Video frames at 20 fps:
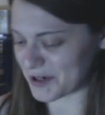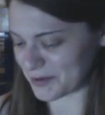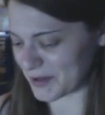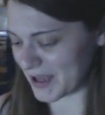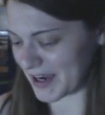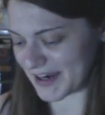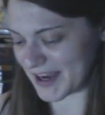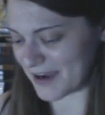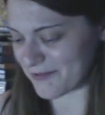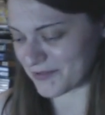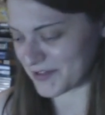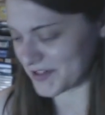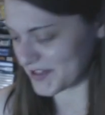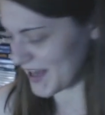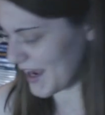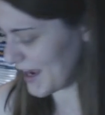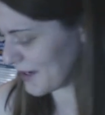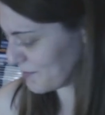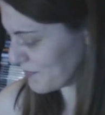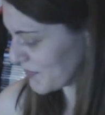new like every
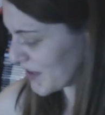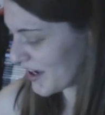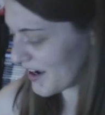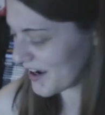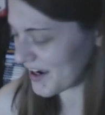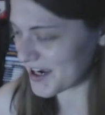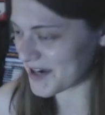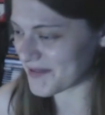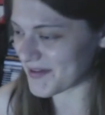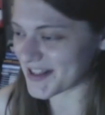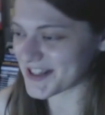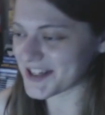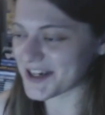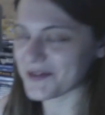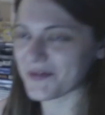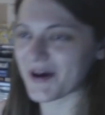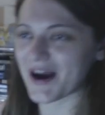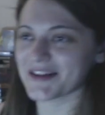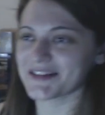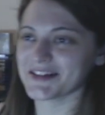day. I'll tell
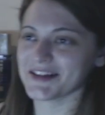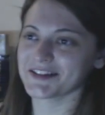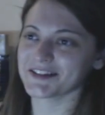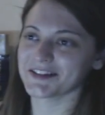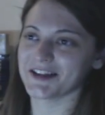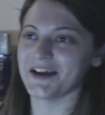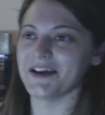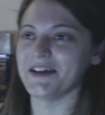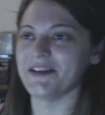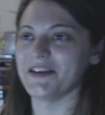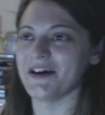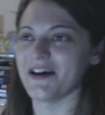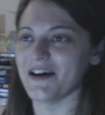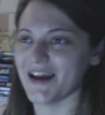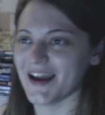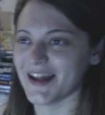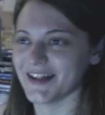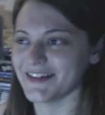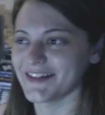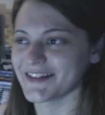you what I did learn
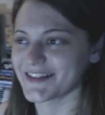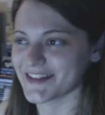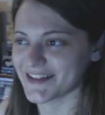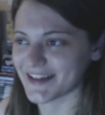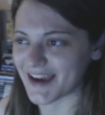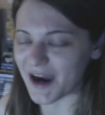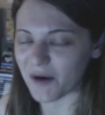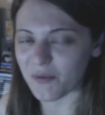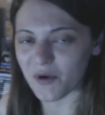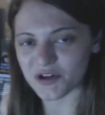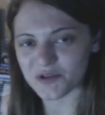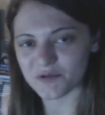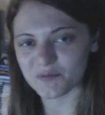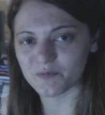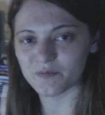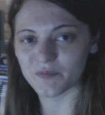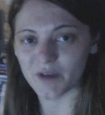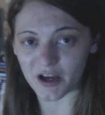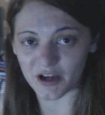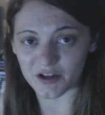earlier today. I watched
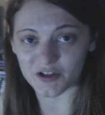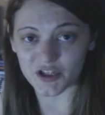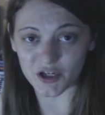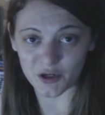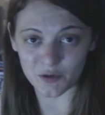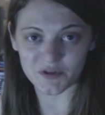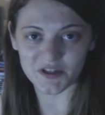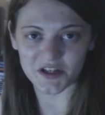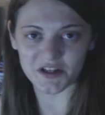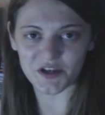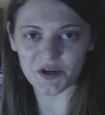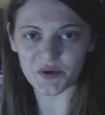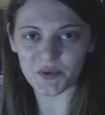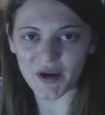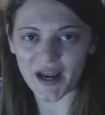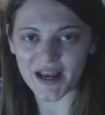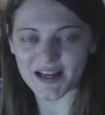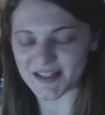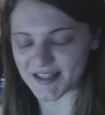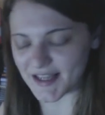2T
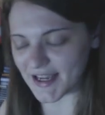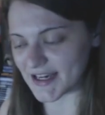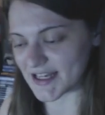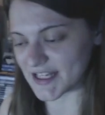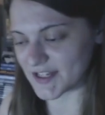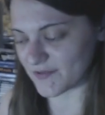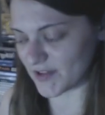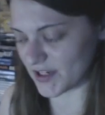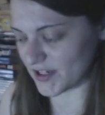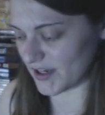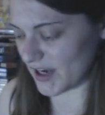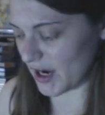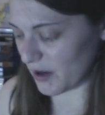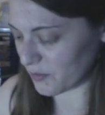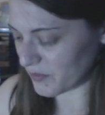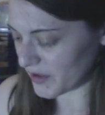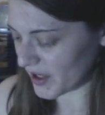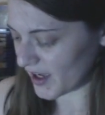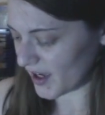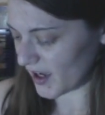UK's latest
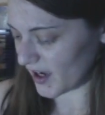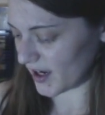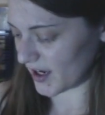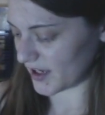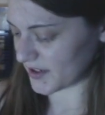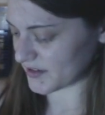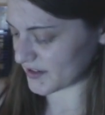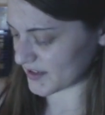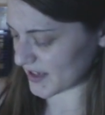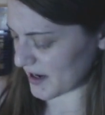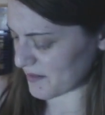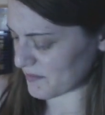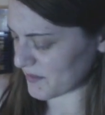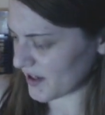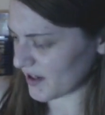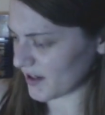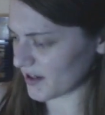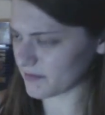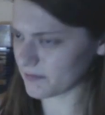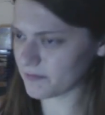video, and
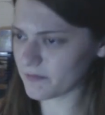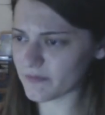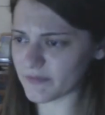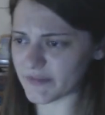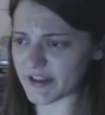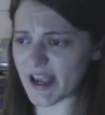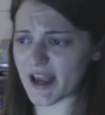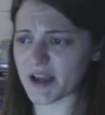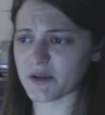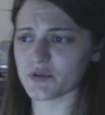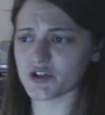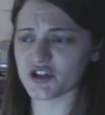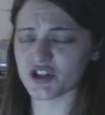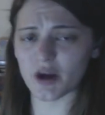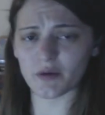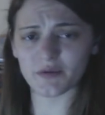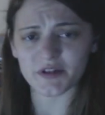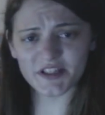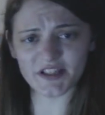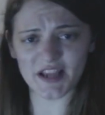yeah, he was
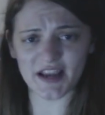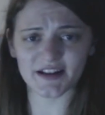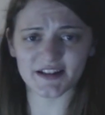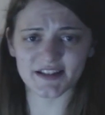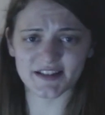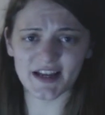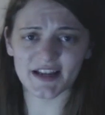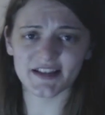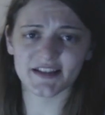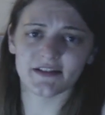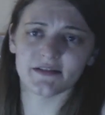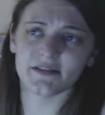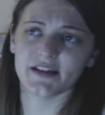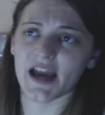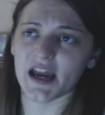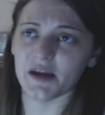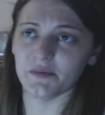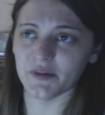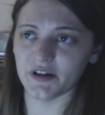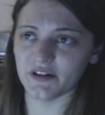showing a Sega Saturn
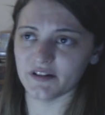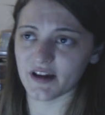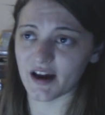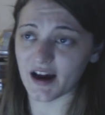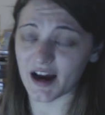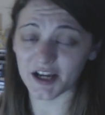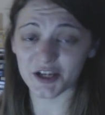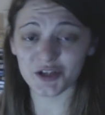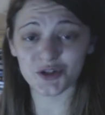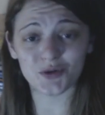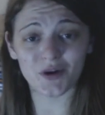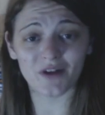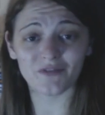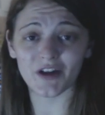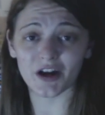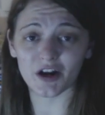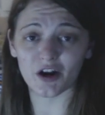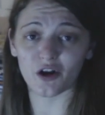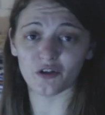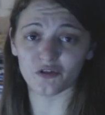game, and I used to have
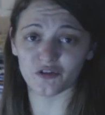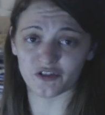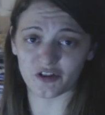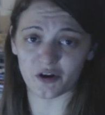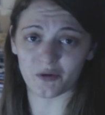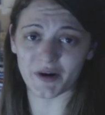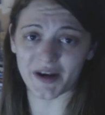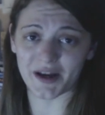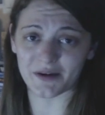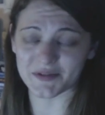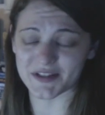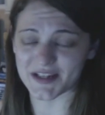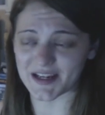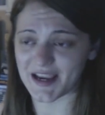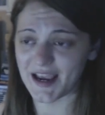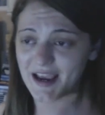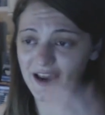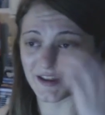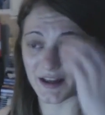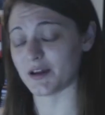that console when I was a
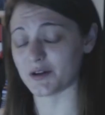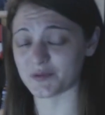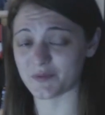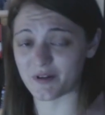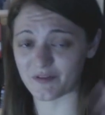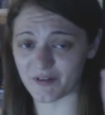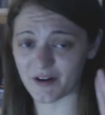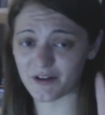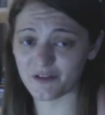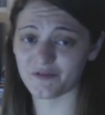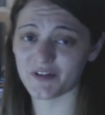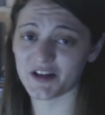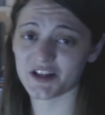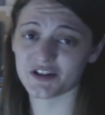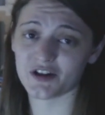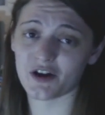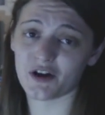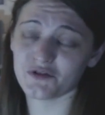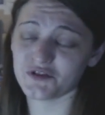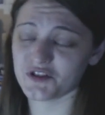kid. That was my very
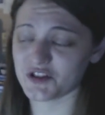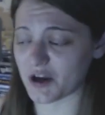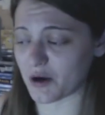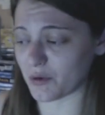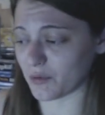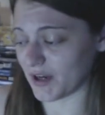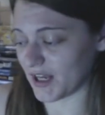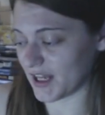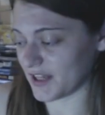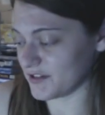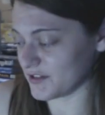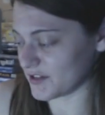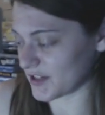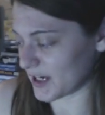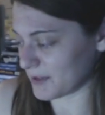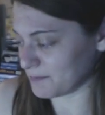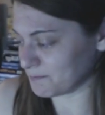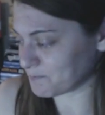first console, and